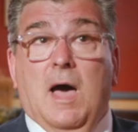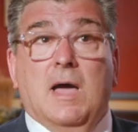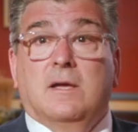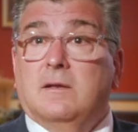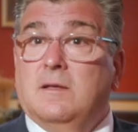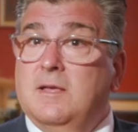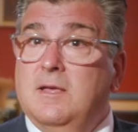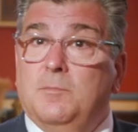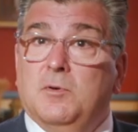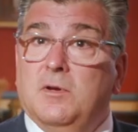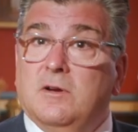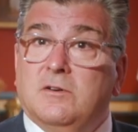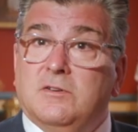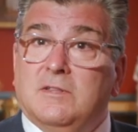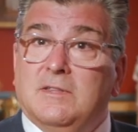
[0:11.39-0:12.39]
I could keep you
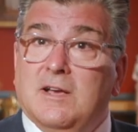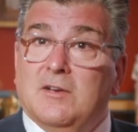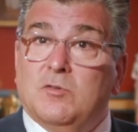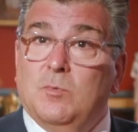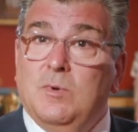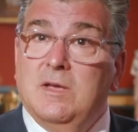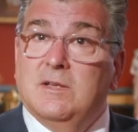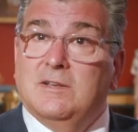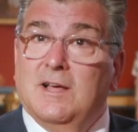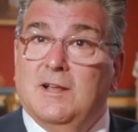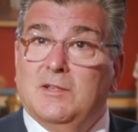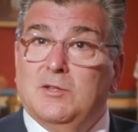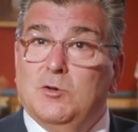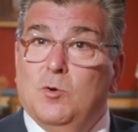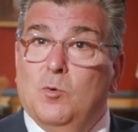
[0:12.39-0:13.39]
here till next week
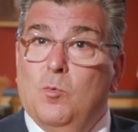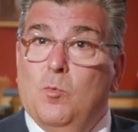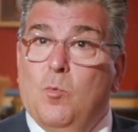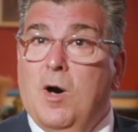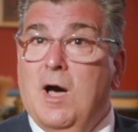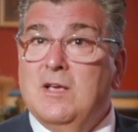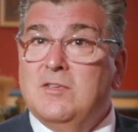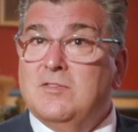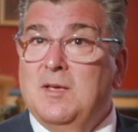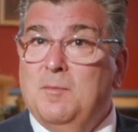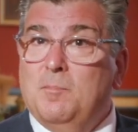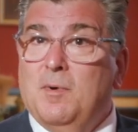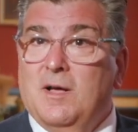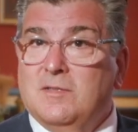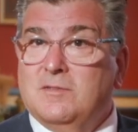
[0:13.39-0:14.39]
telling you why
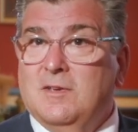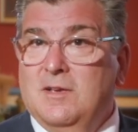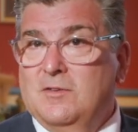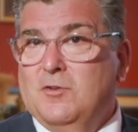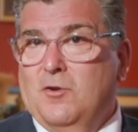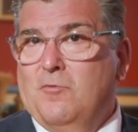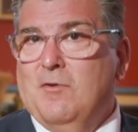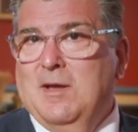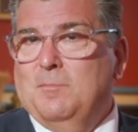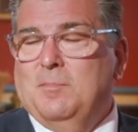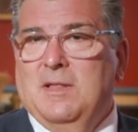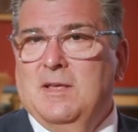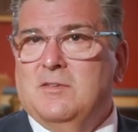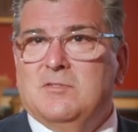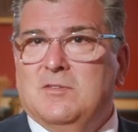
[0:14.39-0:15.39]
St. Bond's is a great
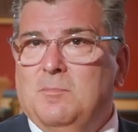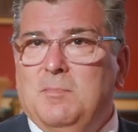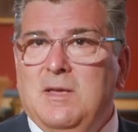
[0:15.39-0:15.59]
place to